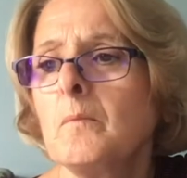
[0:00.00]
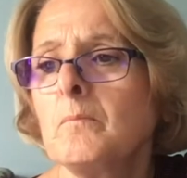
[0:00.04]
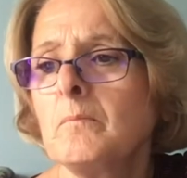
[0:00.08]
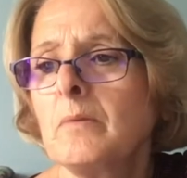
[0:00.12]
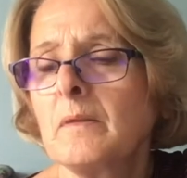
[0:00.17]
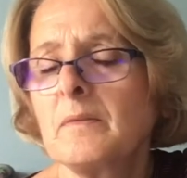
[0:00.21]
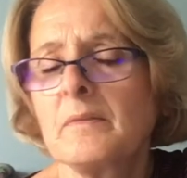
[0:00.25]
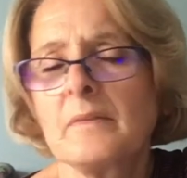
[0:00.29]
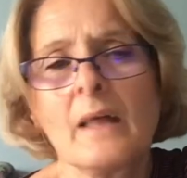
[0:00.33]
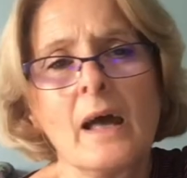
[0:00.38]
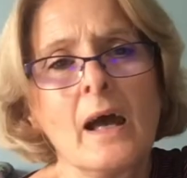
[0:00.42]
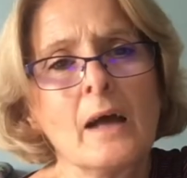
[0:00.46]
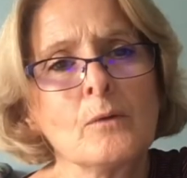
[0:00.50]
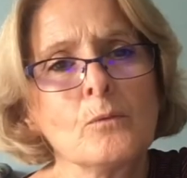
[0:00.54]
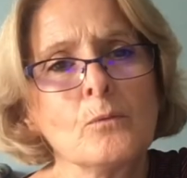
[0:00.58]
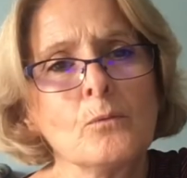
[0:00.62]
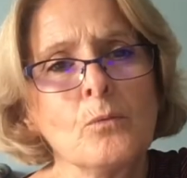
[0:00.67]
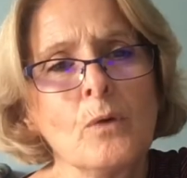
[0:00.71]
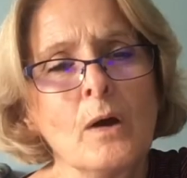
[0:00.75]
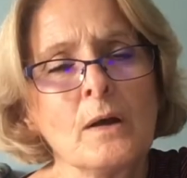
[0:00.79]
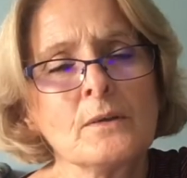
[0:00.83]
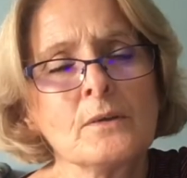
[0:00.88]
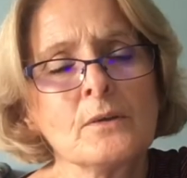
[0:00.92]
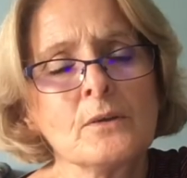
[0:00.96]
But that
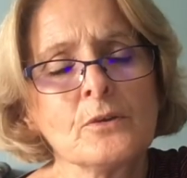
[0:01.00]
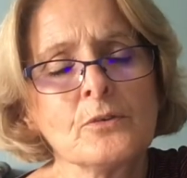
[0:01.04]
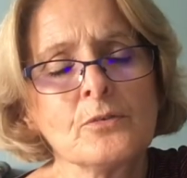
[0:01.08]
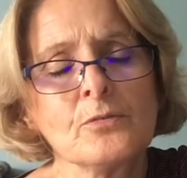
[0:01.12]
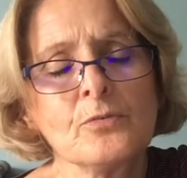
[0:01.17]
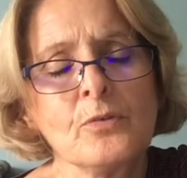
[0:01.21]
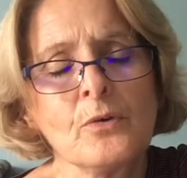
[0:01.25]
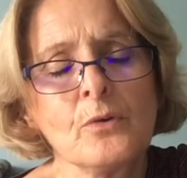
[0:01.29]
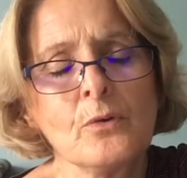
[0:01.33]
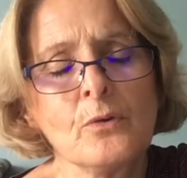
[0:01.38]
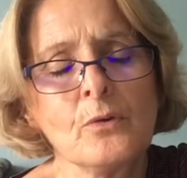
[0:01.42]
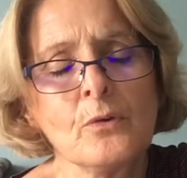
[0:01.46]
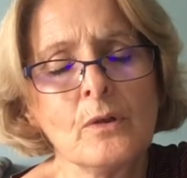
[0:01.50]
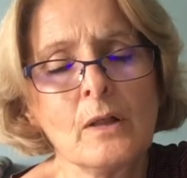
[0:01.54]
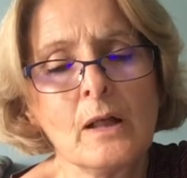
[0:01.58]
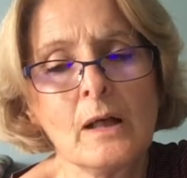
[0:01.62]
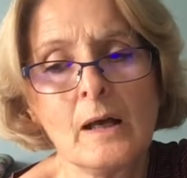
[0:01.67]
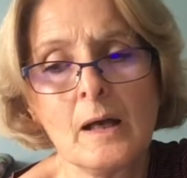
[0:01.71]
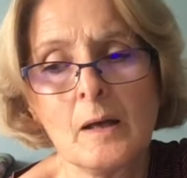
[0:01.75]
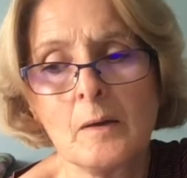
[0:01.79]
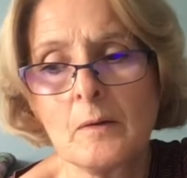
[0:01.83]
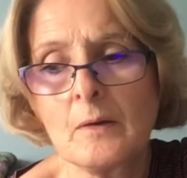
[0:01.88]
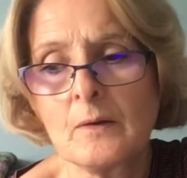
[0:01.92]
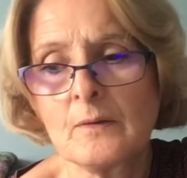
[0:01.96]
wonderful
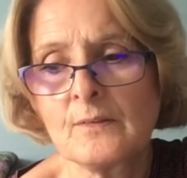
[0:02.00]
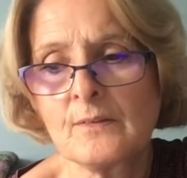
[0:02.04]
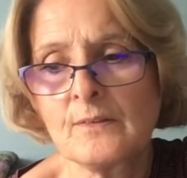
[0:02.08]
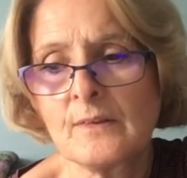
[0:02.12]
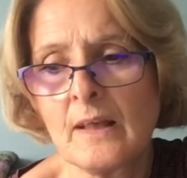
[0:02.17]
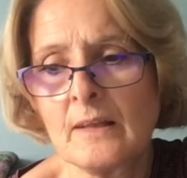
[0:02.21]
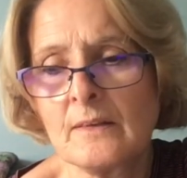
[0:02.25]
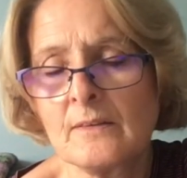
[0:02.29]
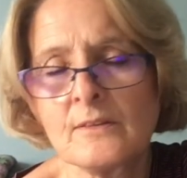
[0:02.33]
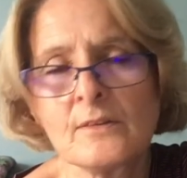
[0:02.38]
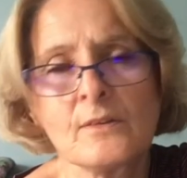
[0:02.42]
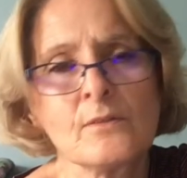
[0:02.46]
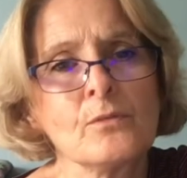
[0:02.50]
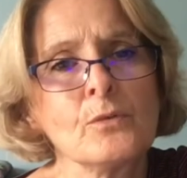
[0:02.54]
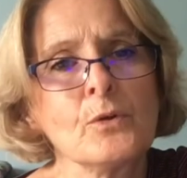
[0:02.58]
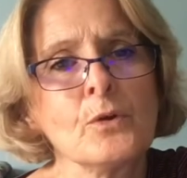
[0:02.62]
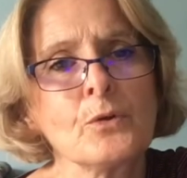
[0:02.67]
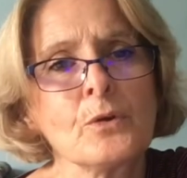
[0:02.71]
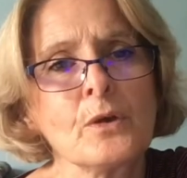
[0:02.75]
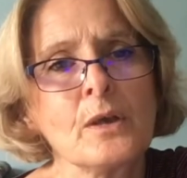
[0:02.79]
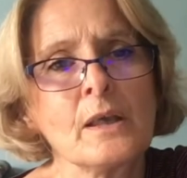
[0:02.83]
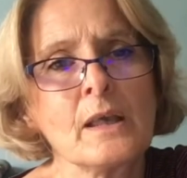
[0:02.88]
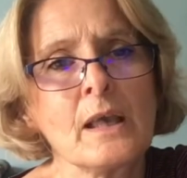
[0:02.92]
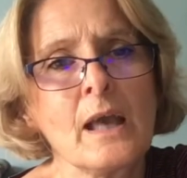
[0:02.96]
sense of
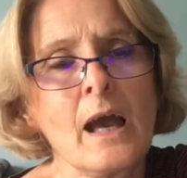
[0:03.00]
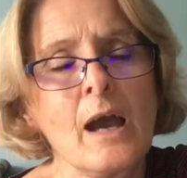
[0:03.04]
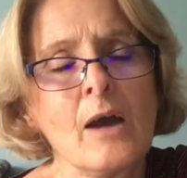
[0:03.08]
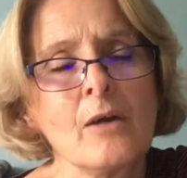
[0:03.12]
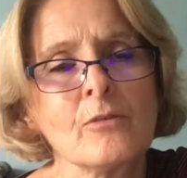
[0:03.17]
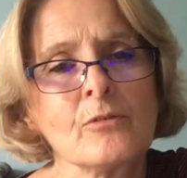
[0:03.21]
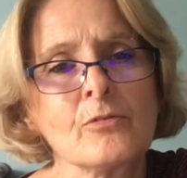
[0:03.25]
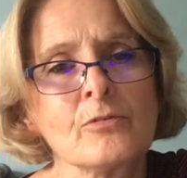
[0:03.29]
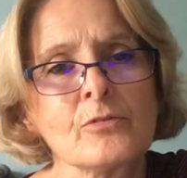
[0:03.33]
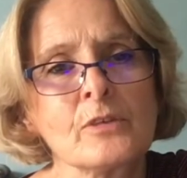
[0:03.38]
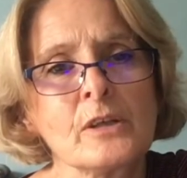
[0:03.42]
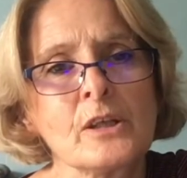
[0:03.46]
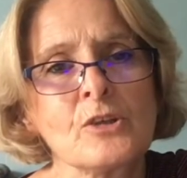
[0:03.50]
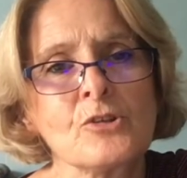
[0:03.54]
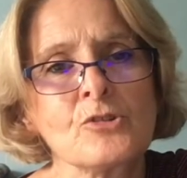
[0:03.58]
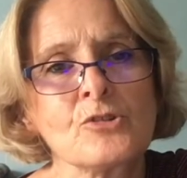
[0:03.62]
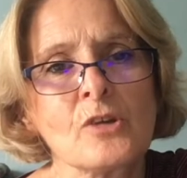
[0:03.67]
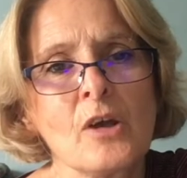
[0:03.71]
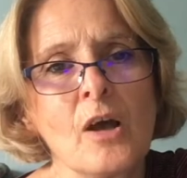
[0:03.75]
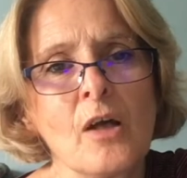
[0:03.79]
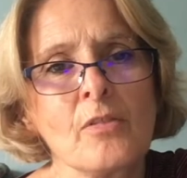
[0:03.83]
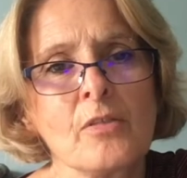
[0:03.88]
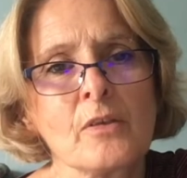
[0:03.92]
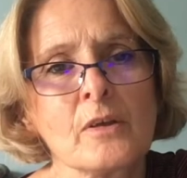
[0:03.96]
looking out for
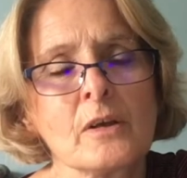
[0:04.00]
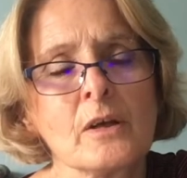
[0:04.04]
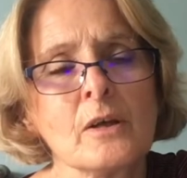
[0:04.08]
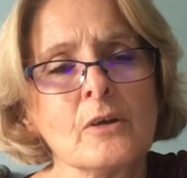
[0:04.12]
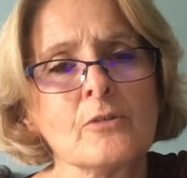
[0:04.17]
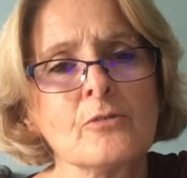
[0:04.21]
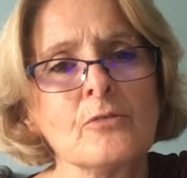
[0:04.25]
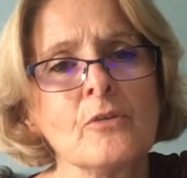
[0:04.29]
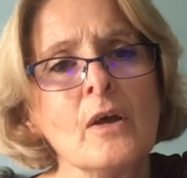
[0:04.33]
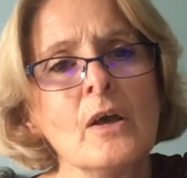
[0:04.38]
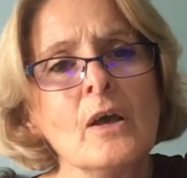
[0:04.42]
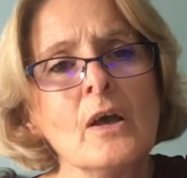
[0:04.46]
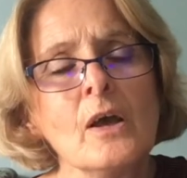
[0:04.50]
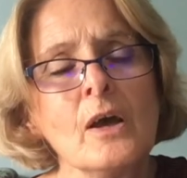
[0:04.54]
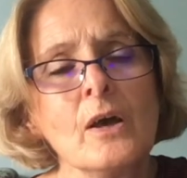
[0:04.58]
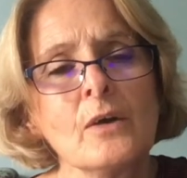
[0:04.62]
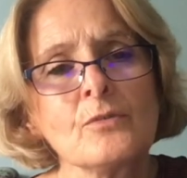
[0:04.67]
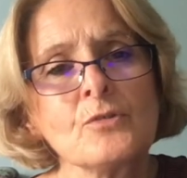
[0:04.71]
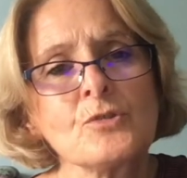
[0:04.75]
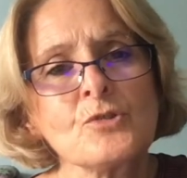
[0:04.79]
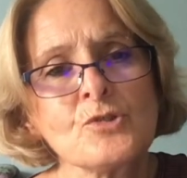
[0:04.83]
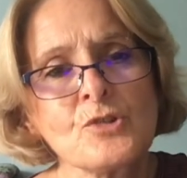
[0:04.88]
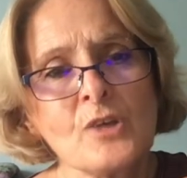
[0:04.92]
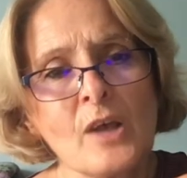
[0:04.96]
each other,
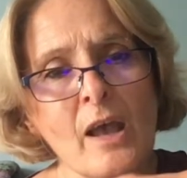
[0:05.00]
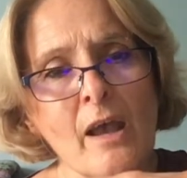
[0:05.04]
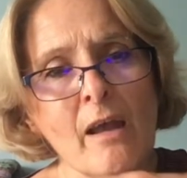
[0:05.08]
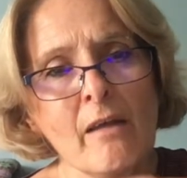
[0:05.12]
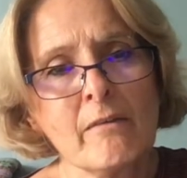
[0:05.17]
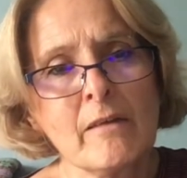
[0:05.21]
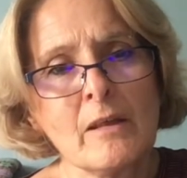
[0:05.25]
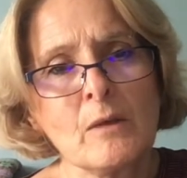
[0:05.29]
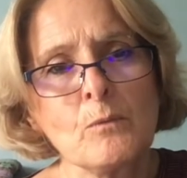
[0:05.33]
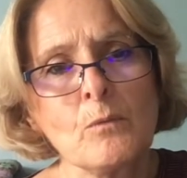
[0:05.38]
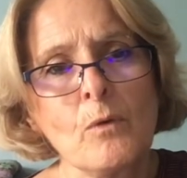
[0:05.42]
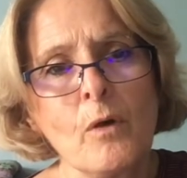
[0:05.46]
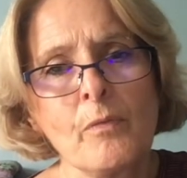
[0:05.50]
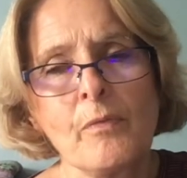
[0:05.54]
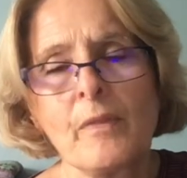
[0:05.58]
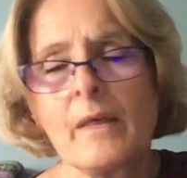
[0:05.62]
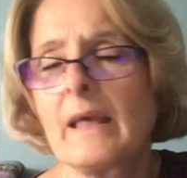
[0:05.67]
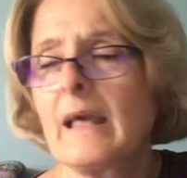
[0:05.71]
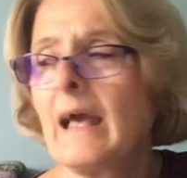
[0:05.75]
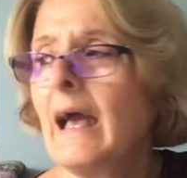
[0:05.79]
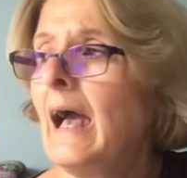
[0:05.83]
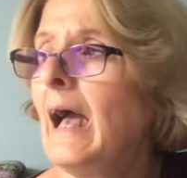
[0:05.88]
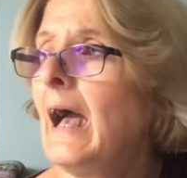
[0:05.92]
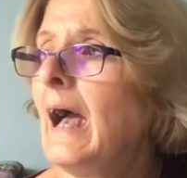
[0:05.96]
of sharing what
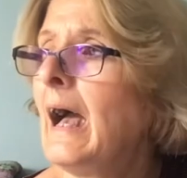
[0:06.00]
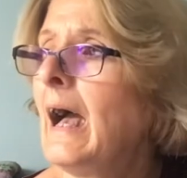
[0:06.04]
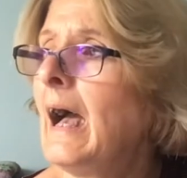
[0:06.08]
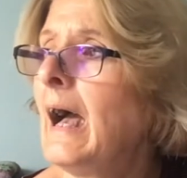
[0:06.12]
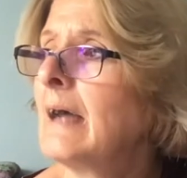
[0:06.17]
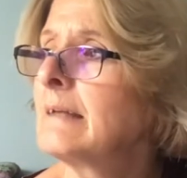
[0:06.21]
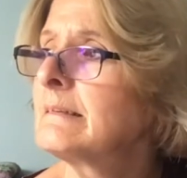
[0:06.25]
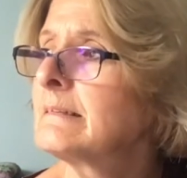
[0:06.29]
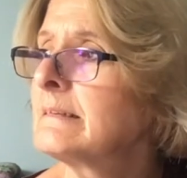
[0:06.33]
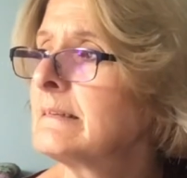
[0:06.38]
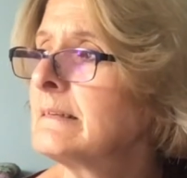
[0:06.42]
they had.